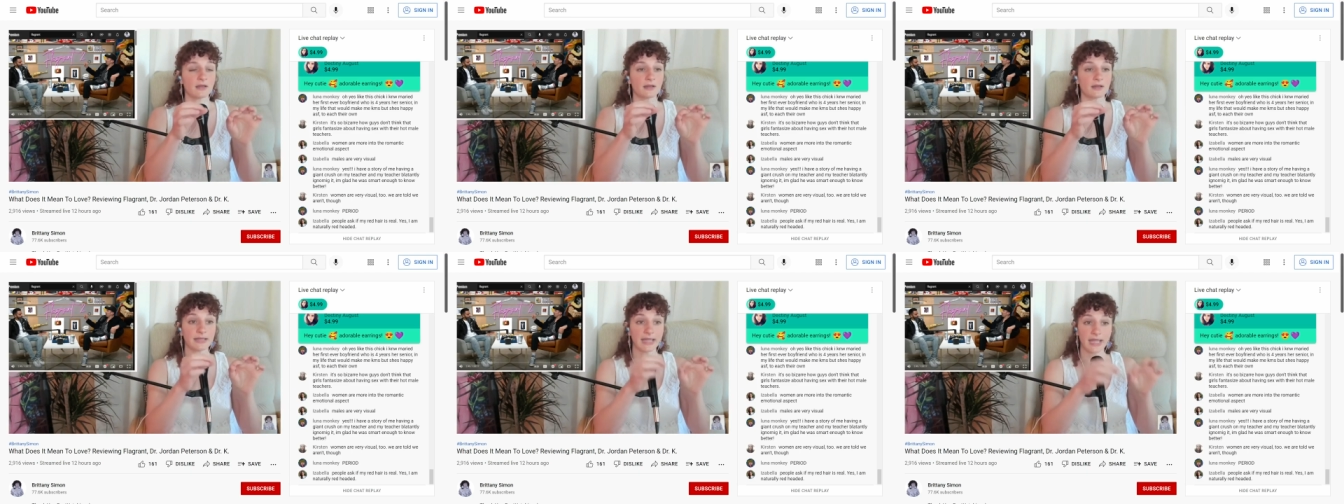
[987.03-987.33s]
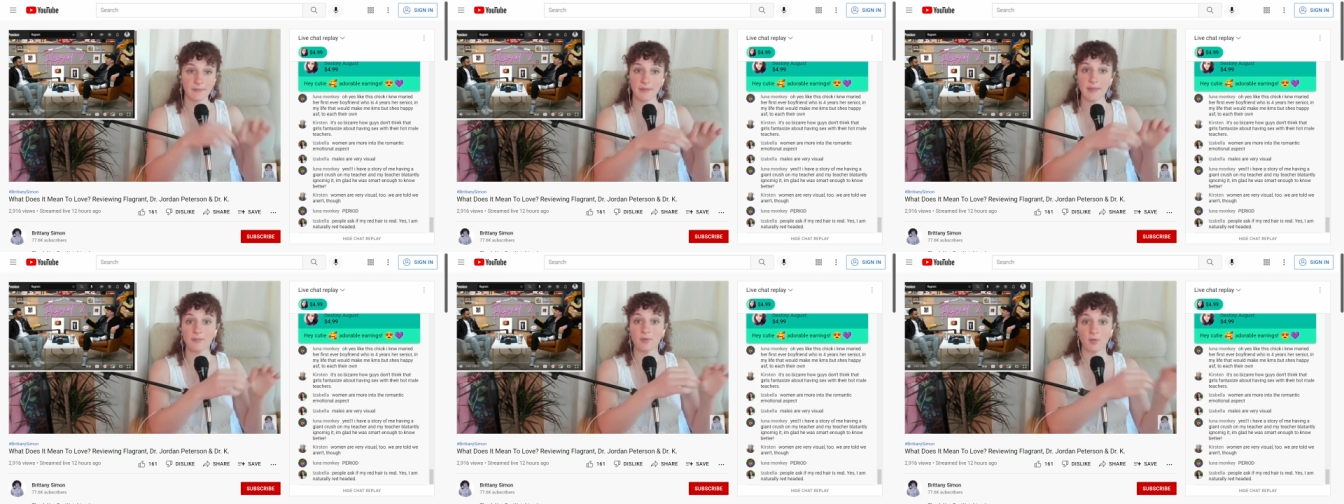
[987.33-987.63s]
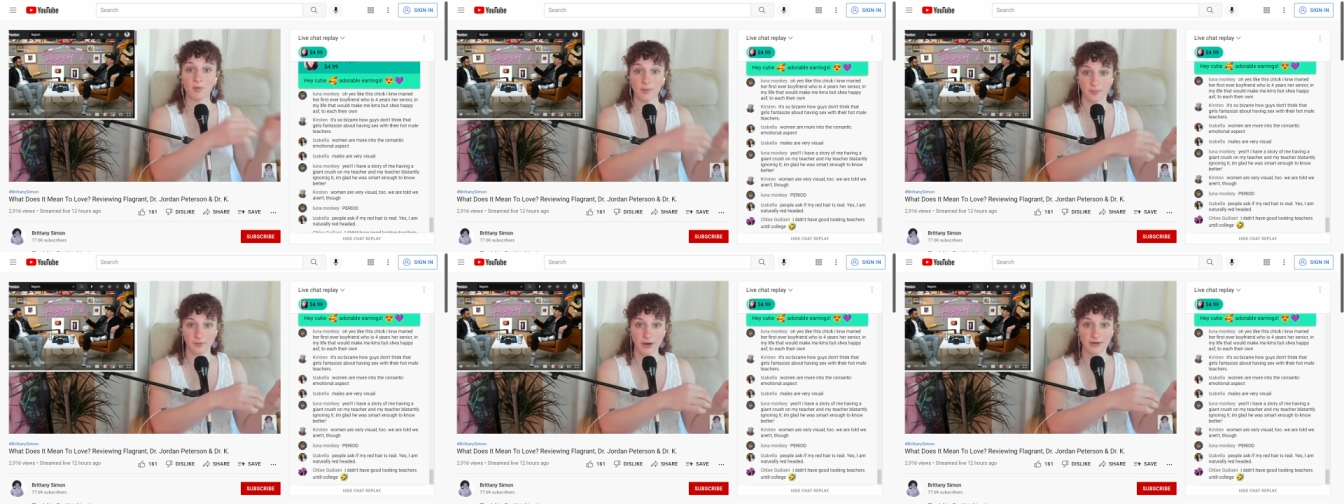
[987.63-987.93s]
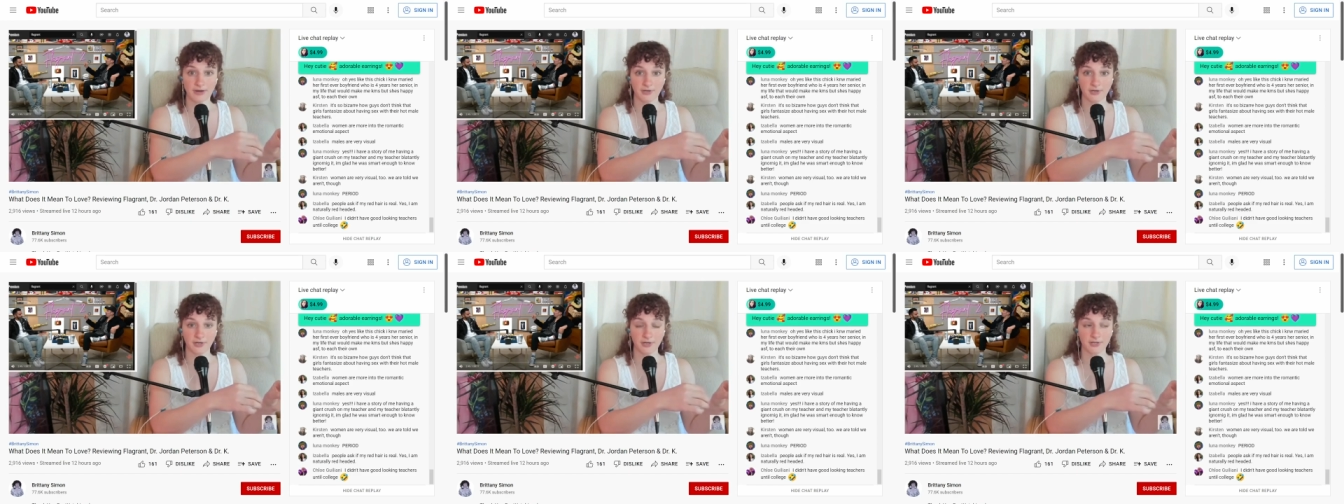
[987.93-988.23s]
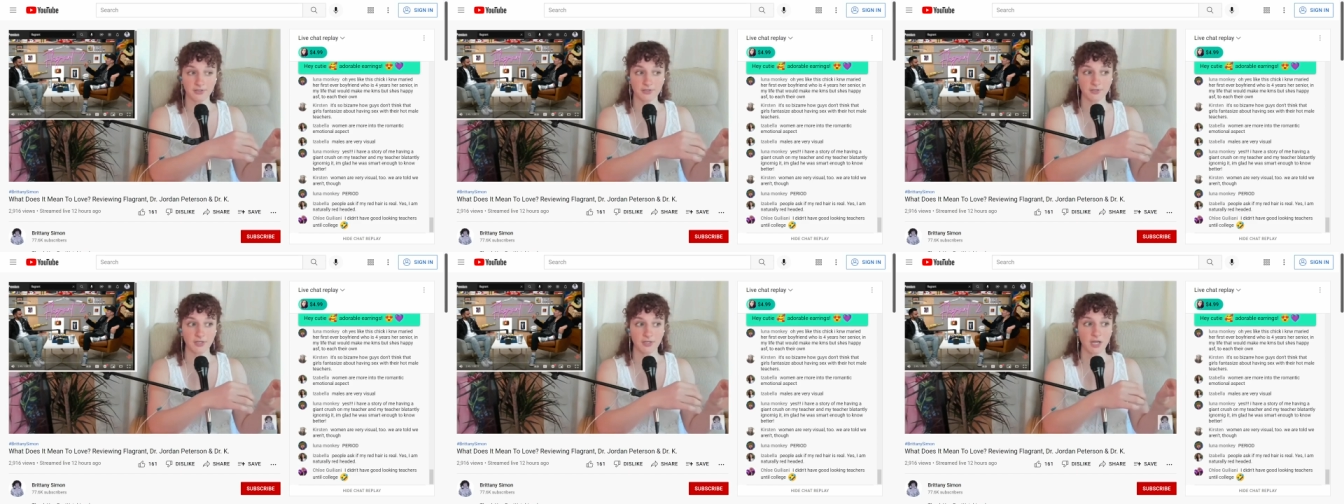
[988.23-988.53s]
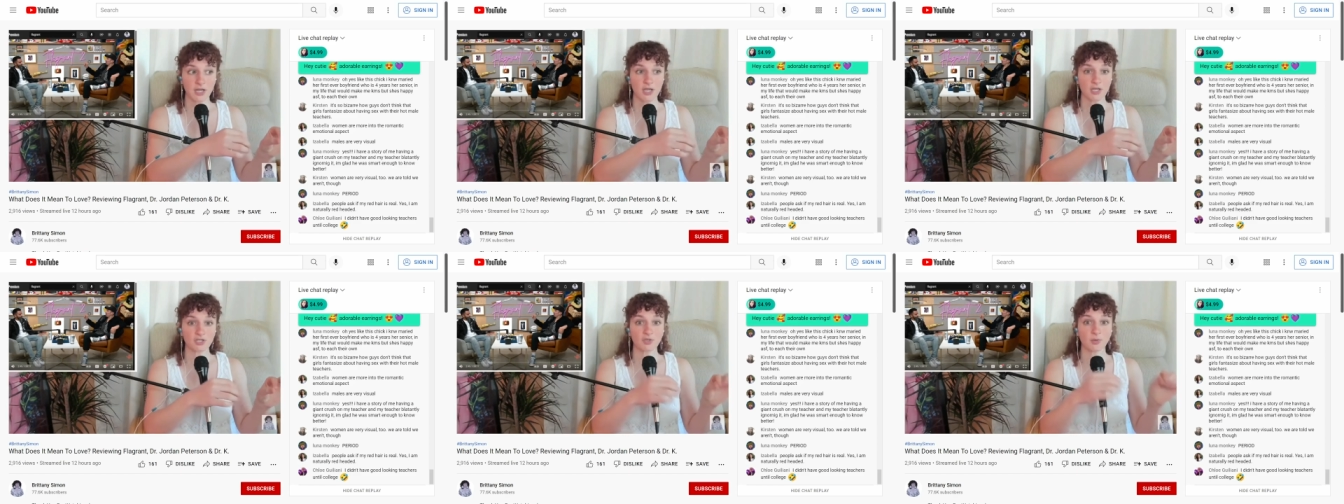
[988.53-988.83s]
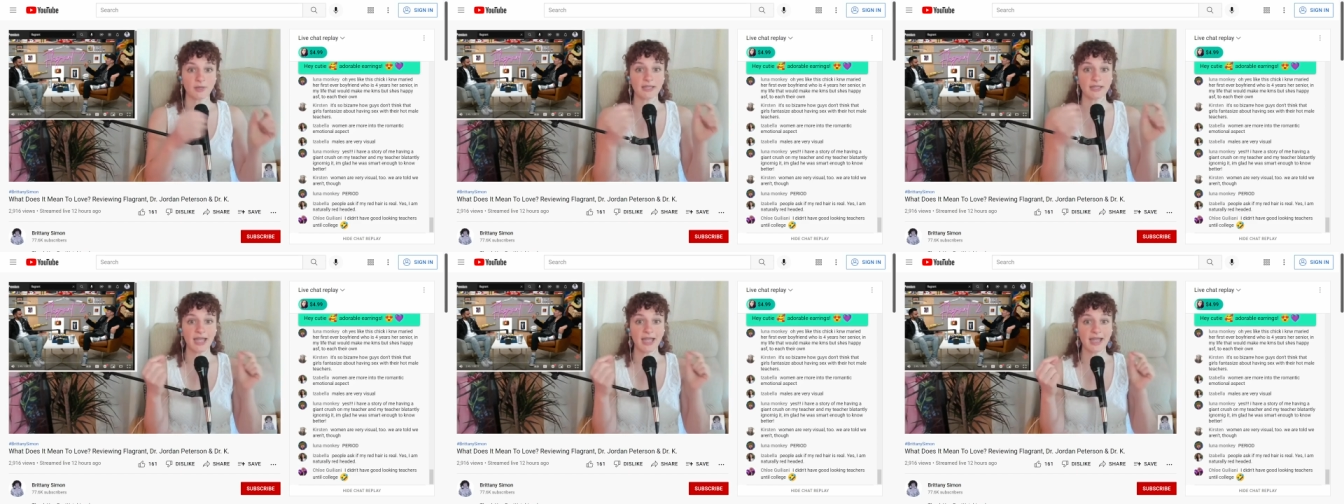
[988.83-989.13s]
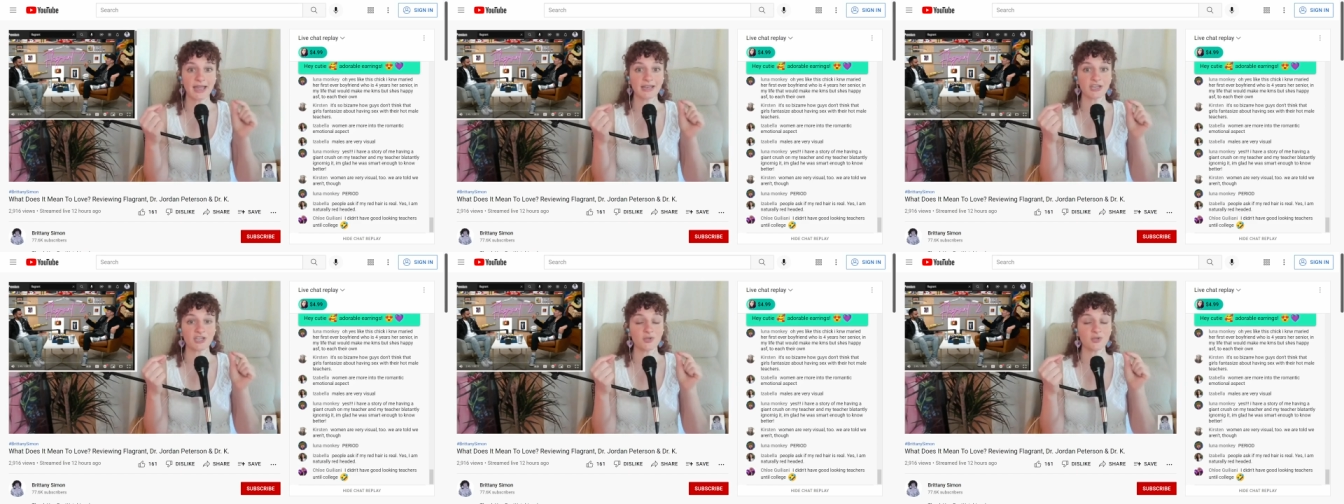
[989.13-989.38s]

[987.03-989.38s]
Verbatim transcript: gay people were predators. So again,